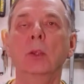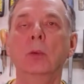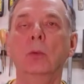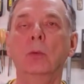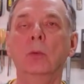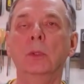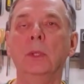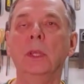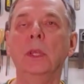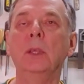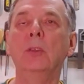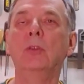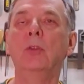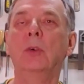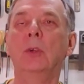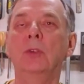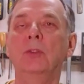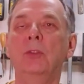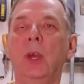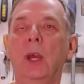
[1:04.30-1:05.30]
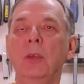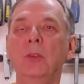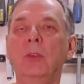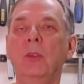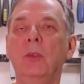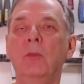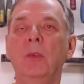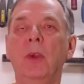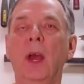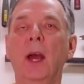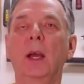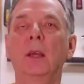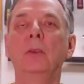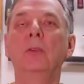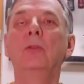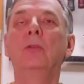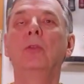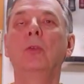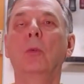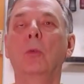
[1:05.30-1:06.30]
You will need to adjust the
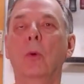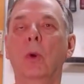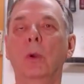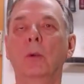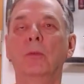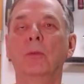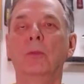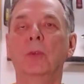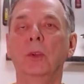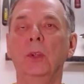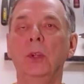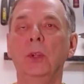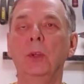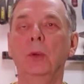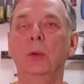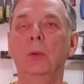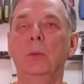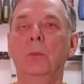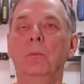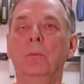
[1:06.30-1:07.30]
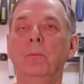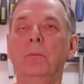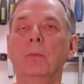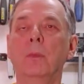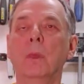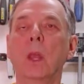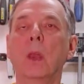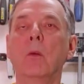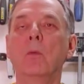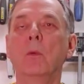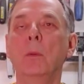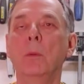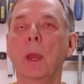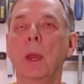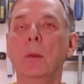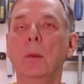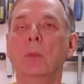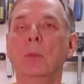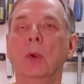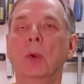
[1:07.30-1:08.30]
values to work for you.
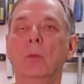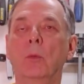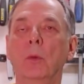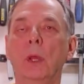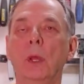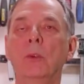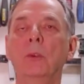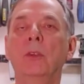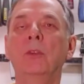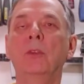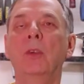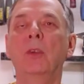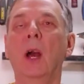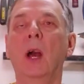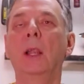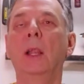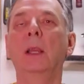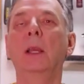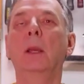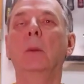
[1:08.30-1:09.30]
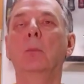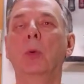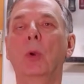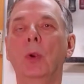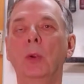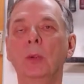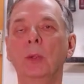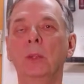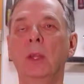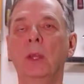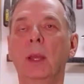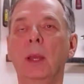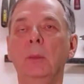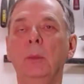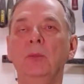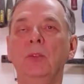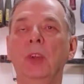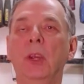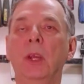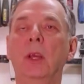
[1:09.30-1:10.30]
Remember, we are designing a
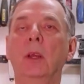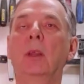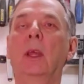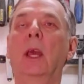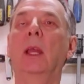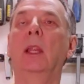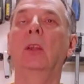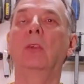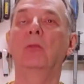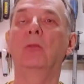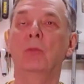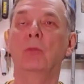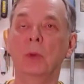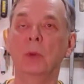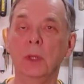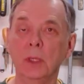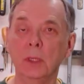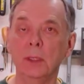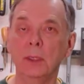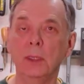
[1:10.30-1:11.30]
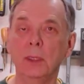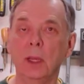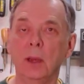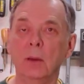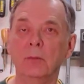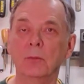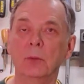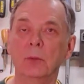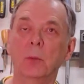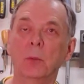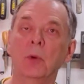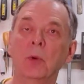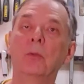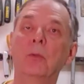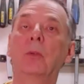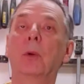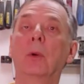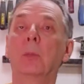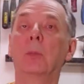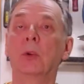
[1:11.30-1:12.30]
prototype chair that is really comfortable
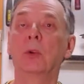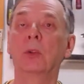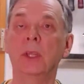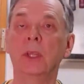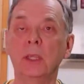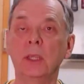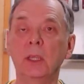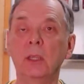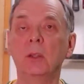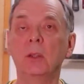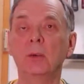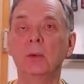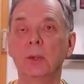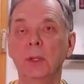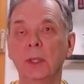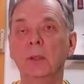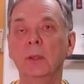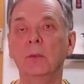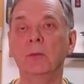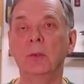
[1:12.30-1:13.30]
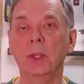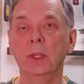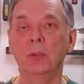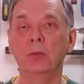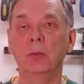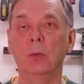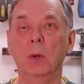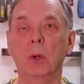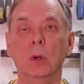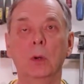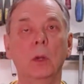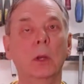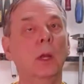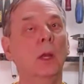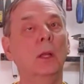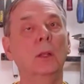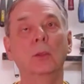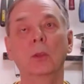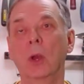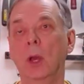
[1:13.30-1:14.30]
for a particular individual,
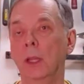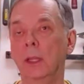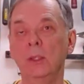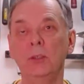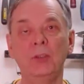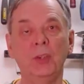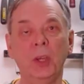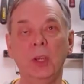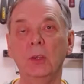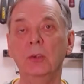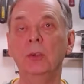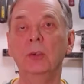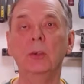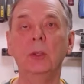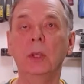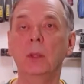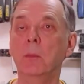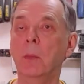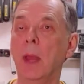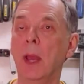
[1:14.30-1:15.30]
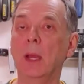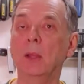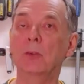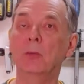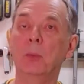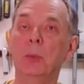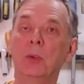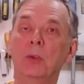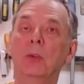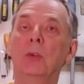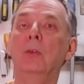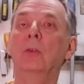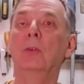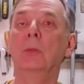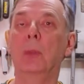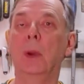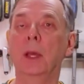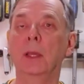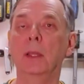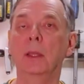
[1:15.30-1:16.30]
not a chair you can mass produce
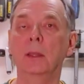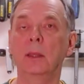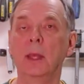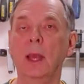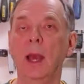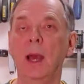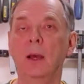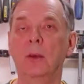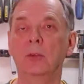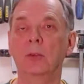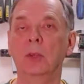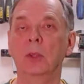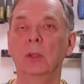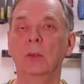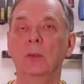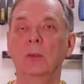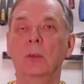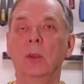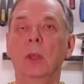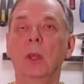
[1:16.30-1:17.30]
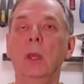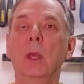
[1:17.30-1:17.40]
by the thousands.